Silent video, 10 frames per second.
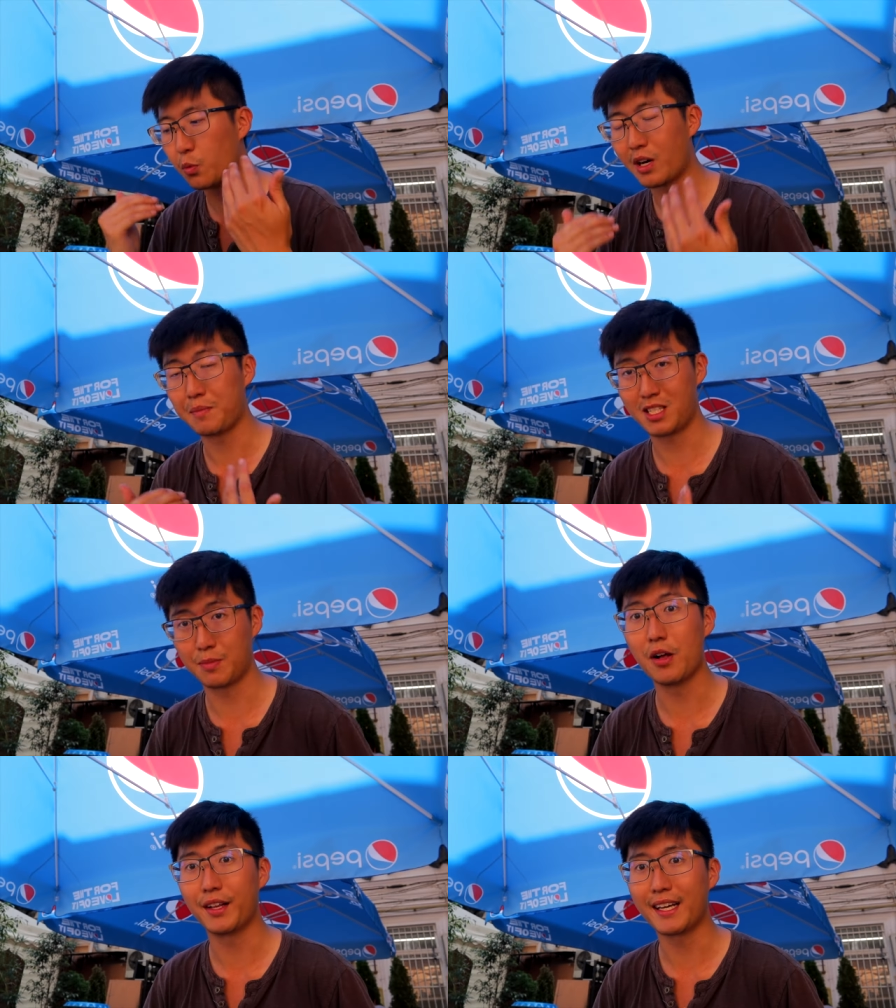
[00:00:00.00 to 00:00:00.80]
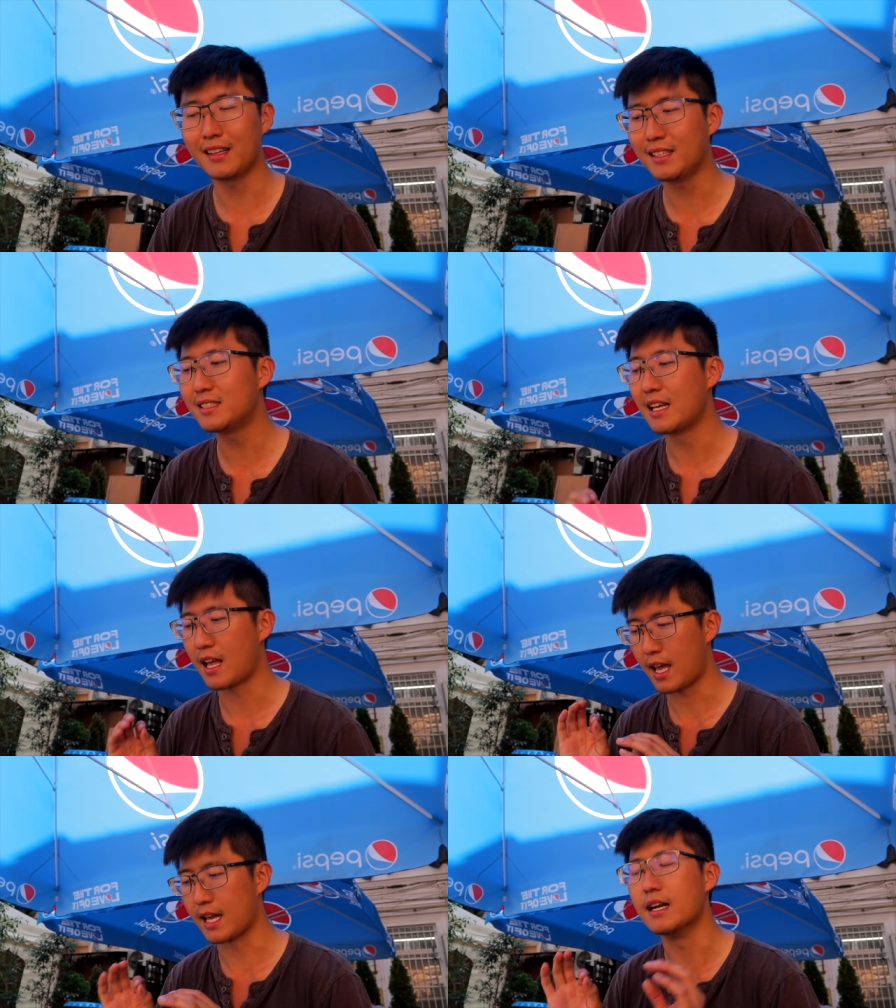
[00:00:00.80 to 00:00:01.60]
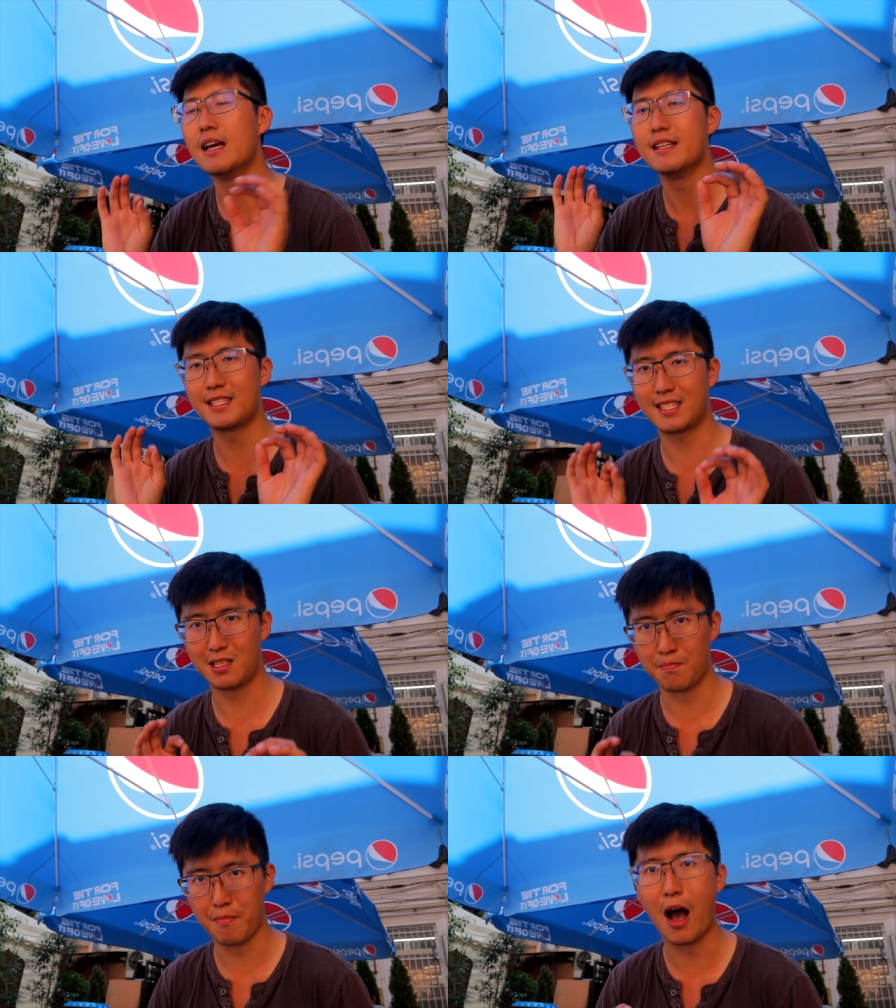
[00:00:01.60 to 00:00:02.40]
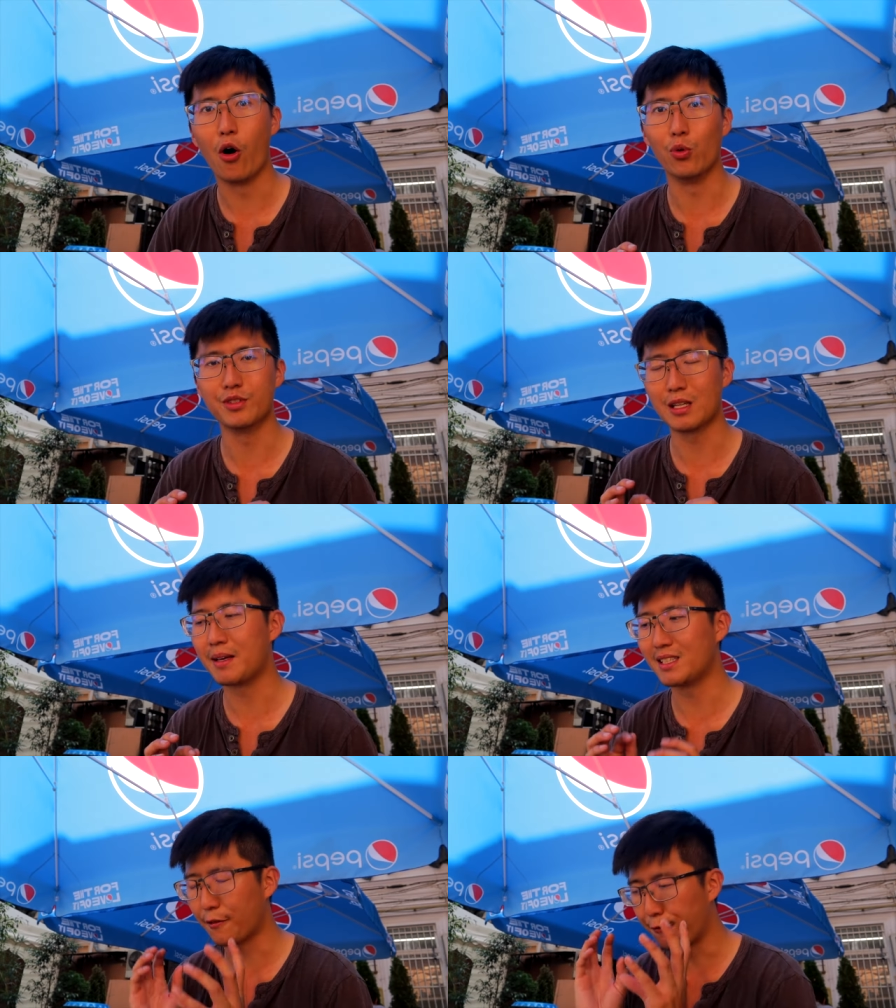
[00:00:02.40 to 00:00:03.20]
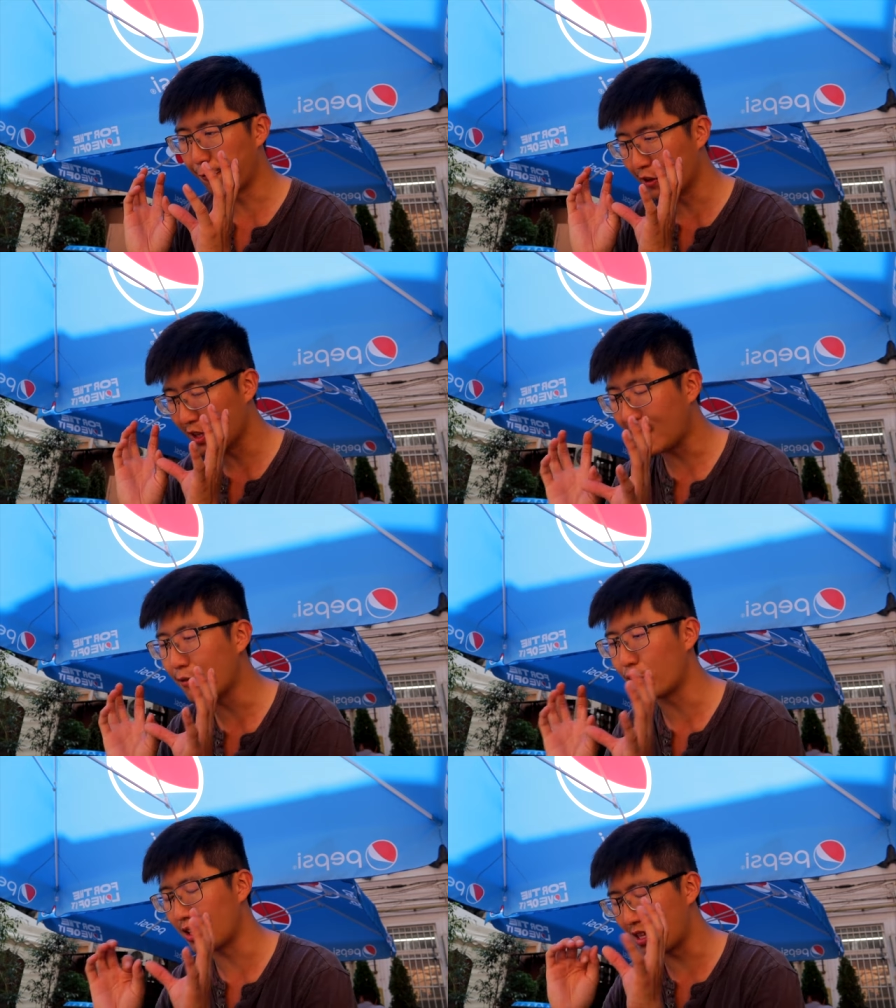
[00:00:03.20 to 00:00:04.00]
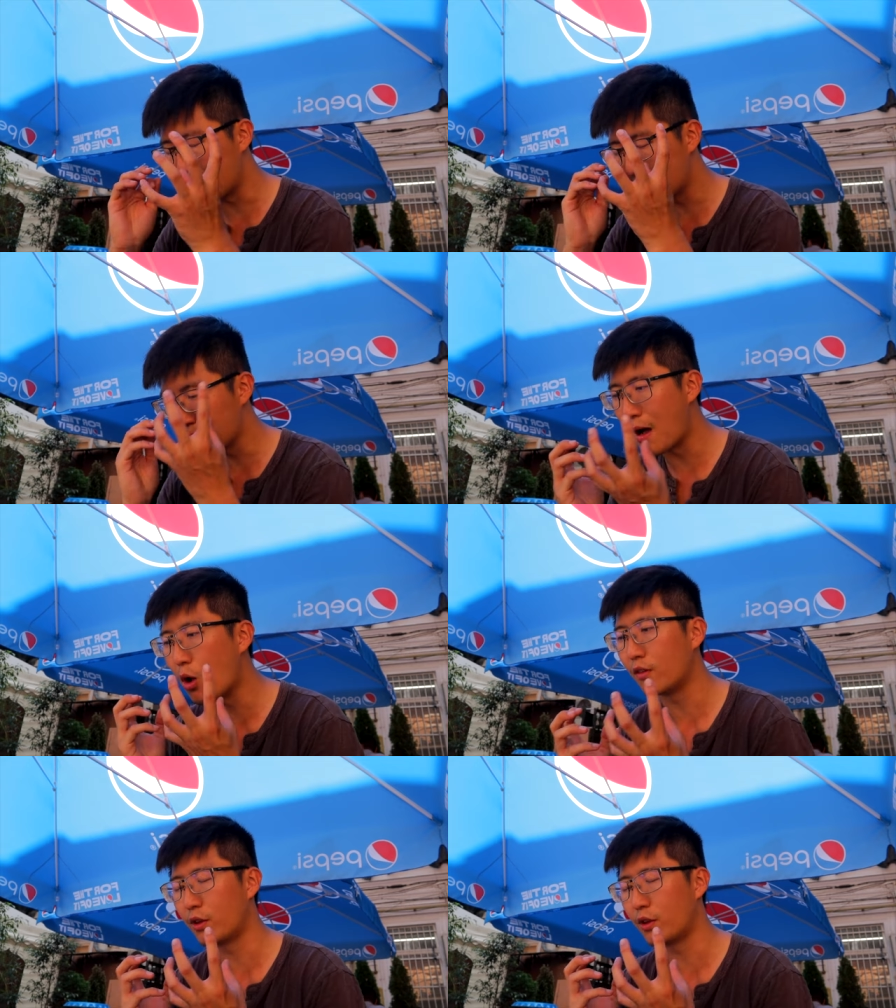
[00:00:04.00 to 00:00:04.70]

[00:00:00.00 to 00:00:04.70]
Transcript: We have got a few things here and it looks pretty good. The first thing we got is a